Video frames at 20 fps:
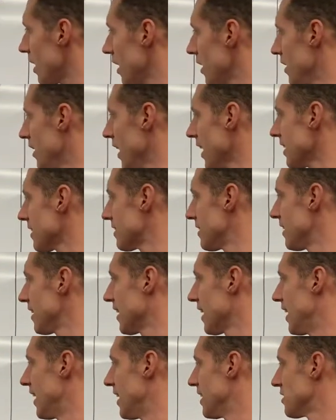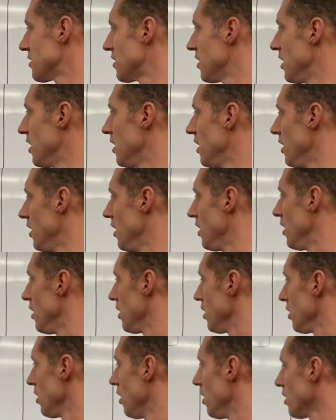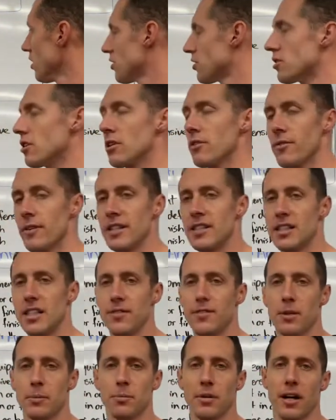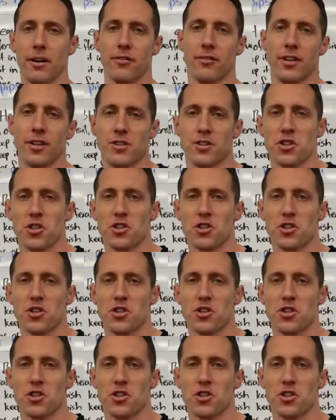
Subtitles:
Next thing is long serve receiving preference.